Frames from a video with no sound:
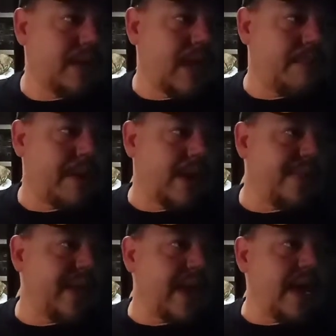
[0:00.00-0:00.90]
about
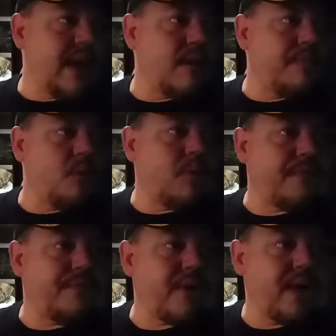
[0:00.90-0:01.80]
airport
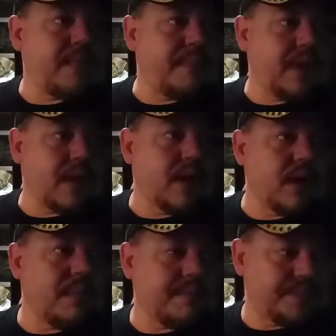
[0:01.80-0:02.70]
freight pickup.